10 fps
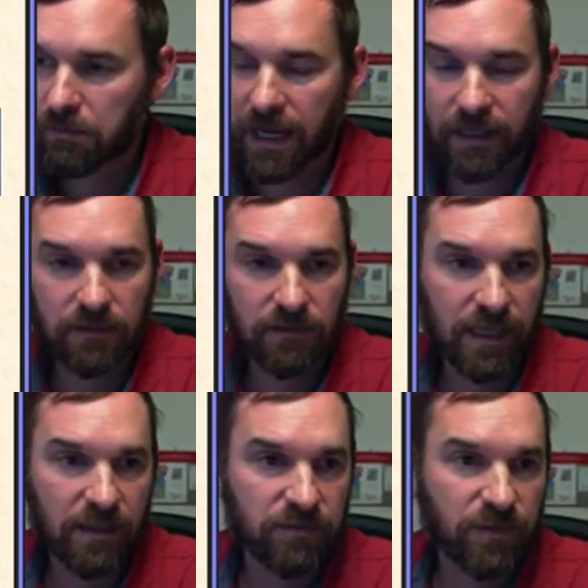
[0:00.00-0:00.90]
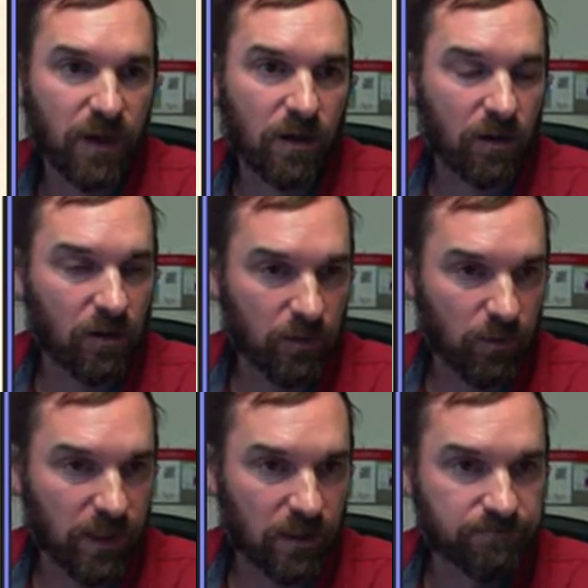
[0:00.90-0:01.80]
by late fall, early
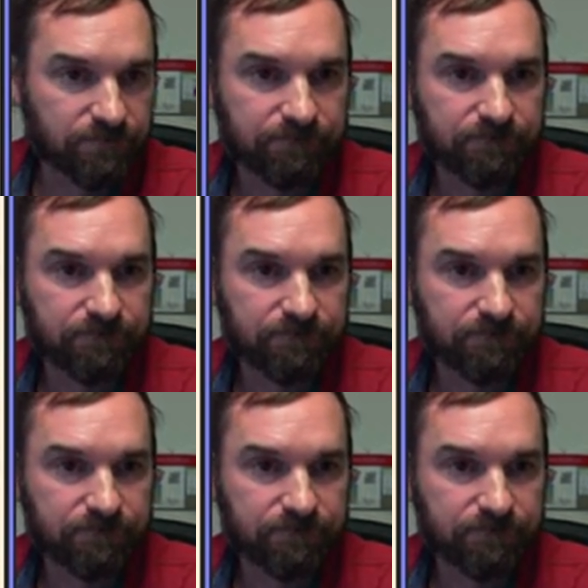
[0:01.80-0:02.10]
winter.